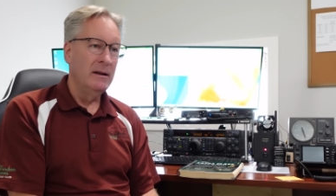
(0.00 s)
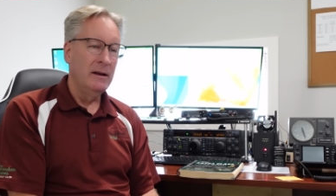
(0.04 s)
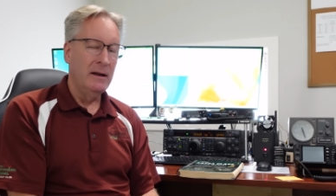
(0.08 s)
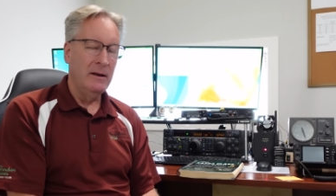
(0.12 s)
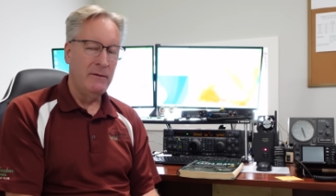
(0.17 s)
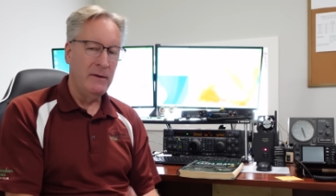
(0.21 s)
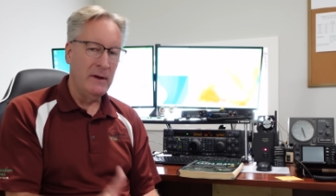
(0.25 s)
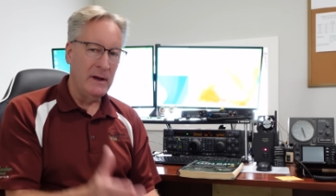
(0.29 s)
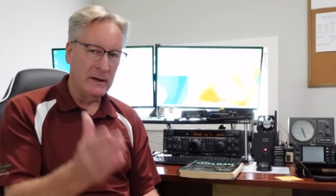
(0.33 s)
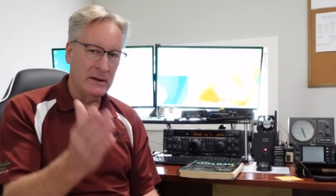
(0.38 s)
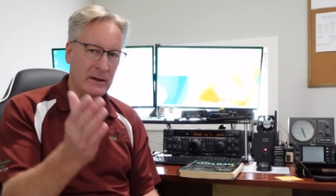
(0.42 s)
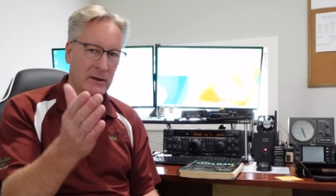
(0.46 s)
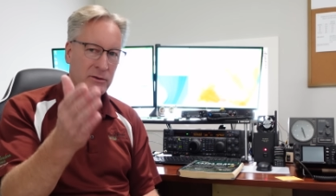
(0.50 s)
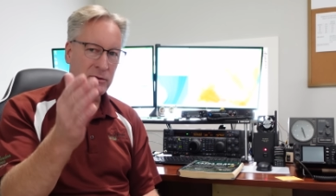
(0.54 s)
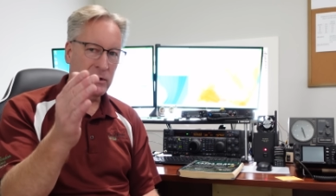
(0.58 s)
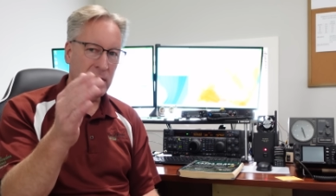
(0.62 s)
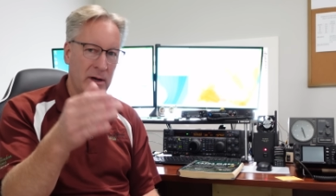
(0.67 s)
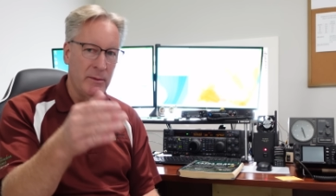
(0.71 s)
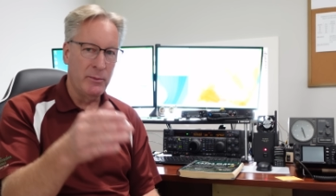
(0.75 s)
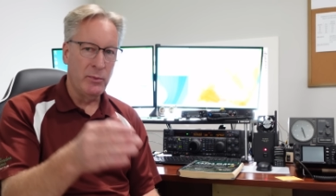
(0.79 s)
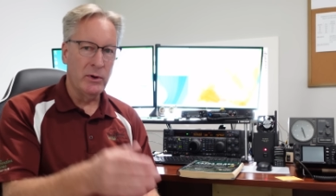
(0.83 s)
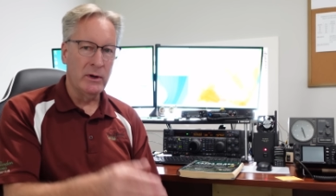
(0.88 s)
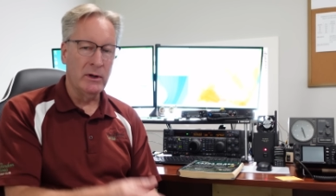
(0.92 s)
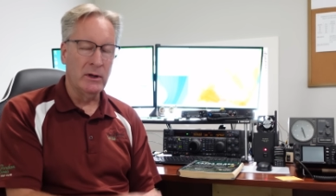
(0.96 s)
In fact, I'll try
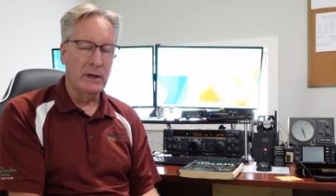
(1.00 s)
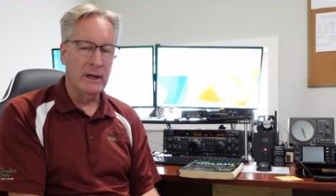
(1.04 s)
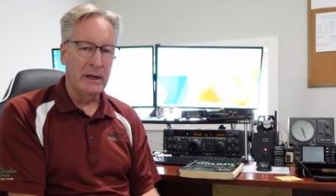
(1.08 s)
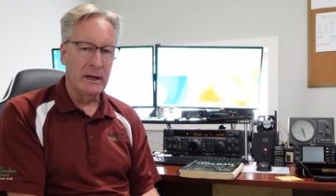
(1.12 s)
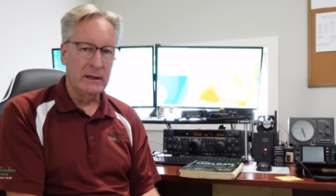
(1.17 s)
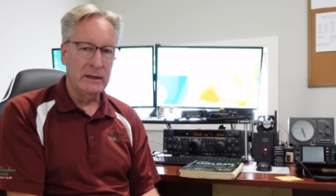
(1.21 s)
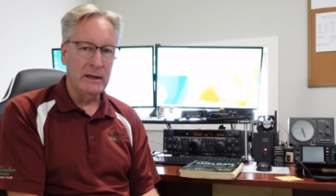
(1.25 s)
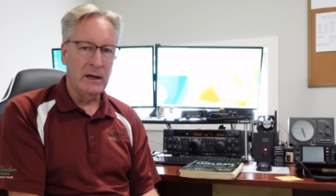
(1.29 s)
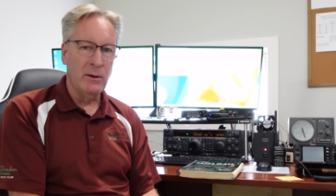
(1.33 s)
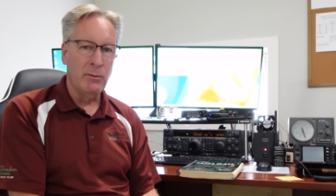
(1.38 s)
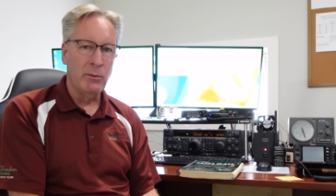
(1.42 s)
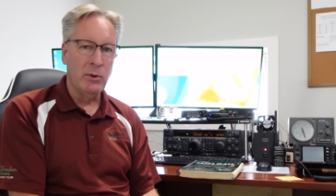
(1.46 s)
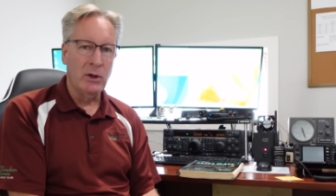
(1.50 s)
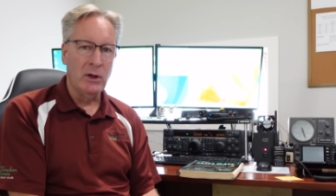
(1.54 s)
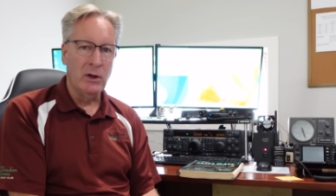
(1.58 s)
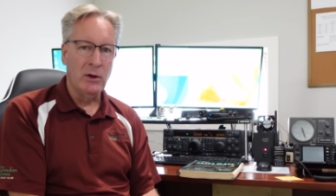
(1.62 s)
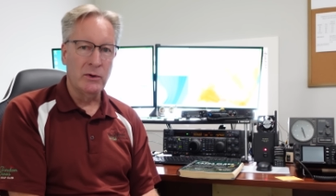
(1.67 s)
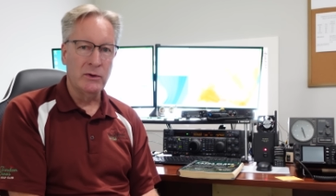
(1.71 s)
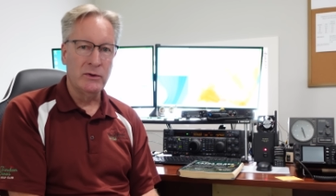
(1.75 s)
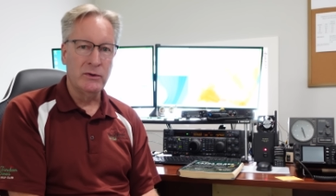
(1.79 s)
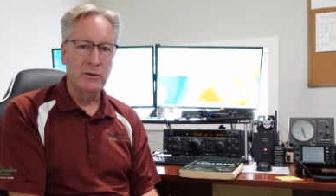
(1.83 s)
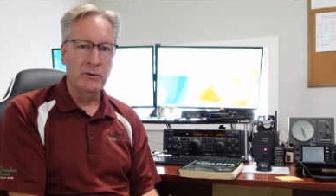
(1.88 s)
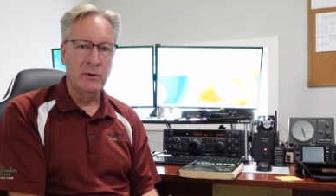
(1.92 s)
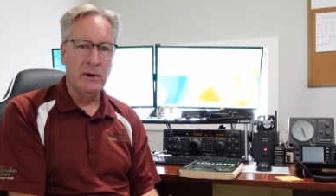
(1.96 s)
to put a link down
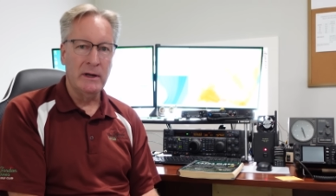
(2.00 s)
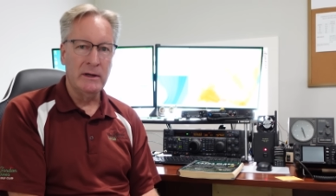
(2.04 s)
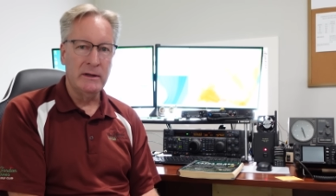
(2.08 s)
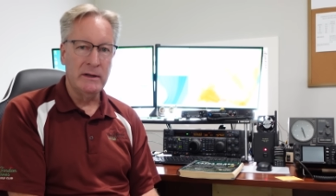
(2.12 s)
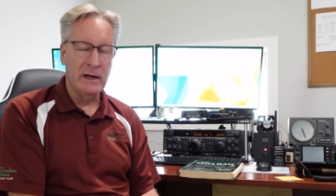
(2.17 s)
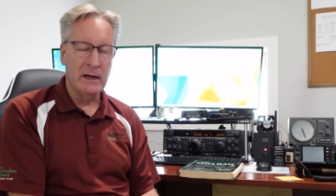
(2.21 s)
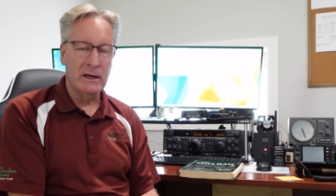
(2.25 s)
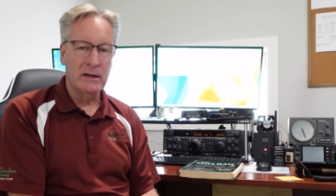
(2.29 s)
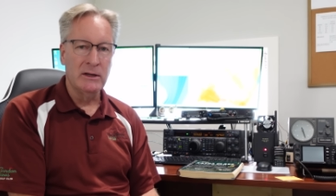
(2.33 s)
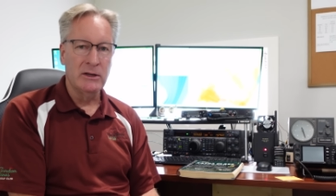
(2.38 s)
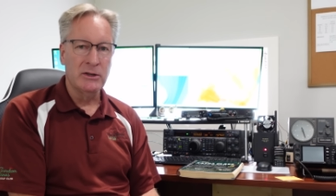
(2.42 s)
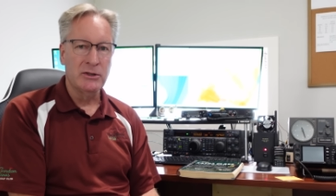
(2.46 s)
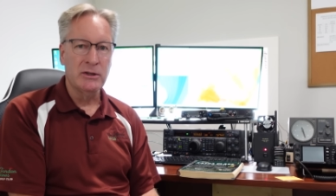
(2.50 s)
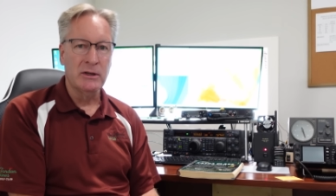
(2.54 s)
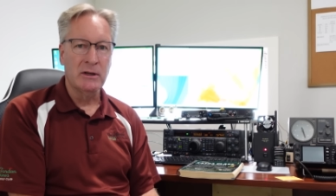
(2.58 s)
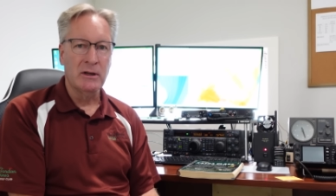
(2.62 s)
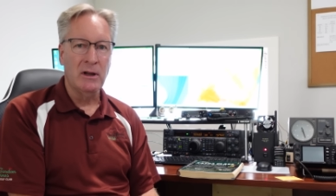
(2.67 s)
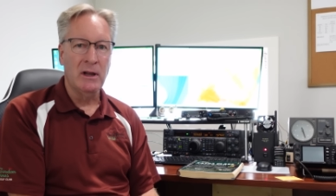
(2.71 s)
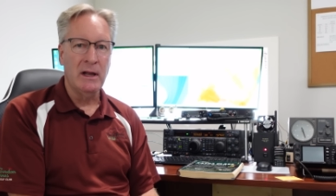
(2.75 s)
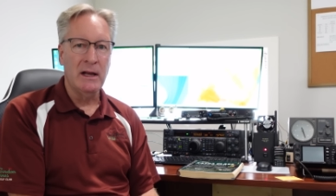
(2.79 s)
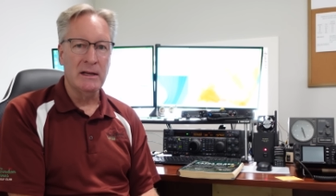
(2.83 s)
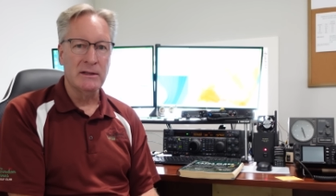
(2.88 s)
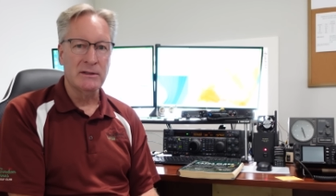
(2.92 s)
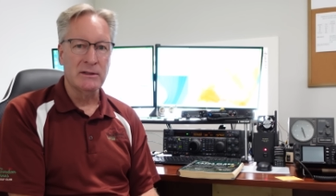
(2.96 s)
below to a technician
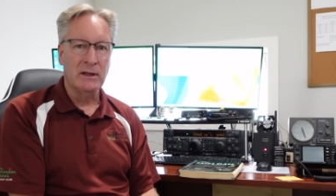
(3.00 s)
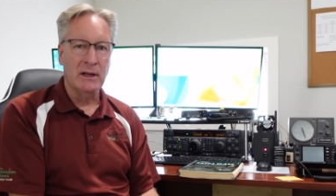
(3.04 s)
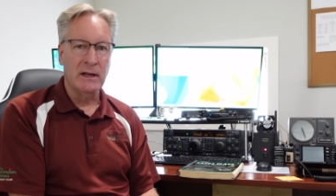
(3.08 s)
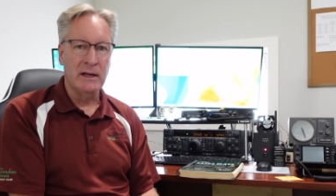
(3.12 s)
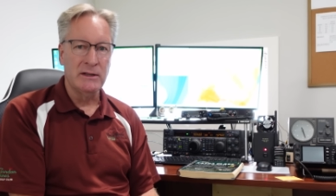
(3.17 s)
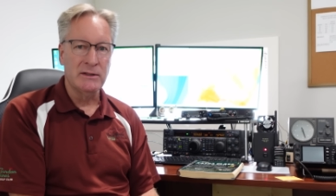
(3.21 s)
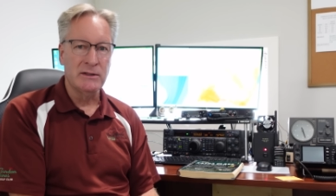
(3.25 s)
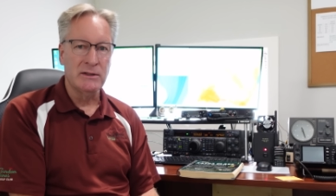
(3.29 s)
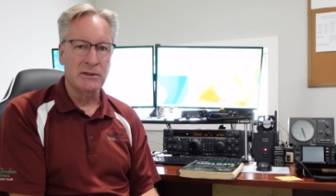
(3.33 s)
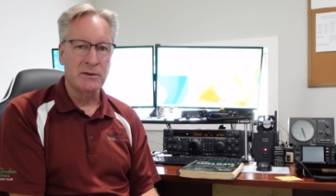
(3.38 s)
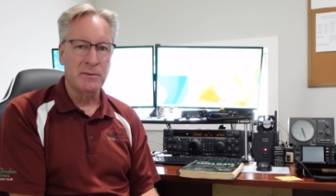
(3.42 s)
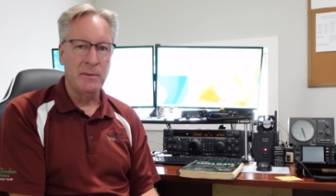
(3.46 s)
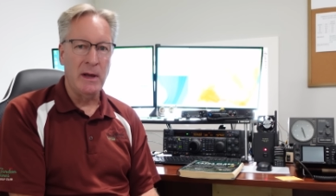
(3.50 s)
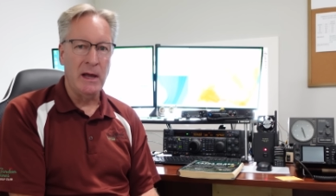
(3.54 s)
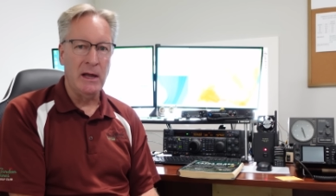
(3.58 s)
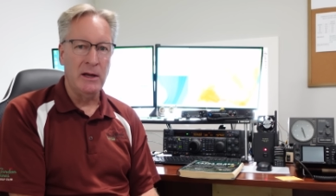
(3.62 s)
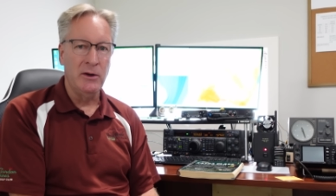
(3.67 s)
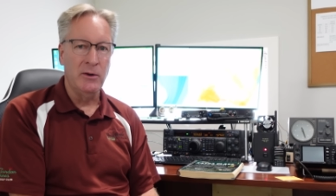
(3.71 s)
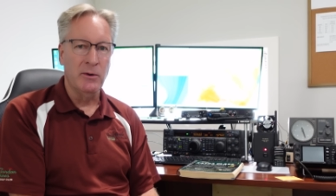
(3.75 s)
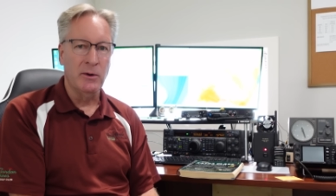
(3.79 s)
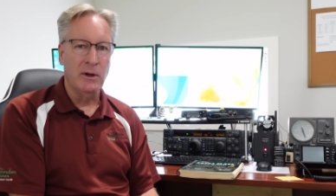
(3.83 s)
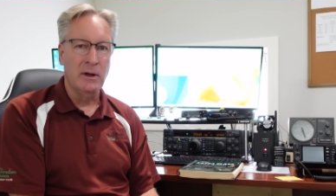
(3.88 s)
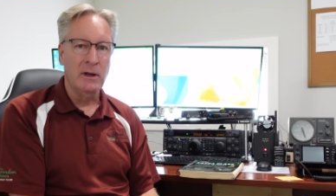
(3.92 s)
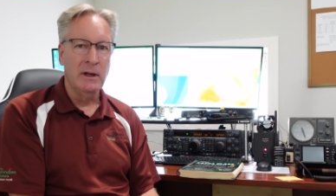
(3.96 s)
class license
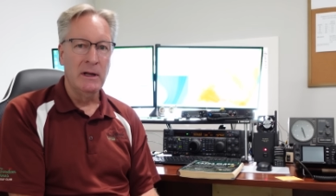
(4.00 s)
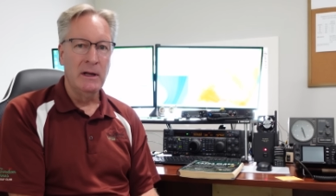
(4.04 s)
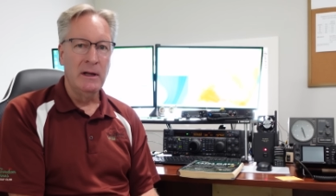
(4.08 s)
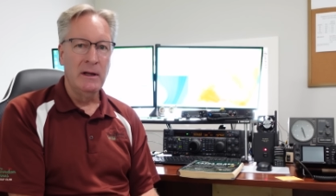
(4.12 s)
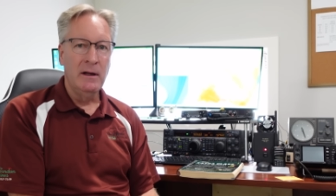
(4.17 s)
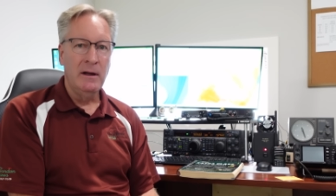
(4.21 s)
manual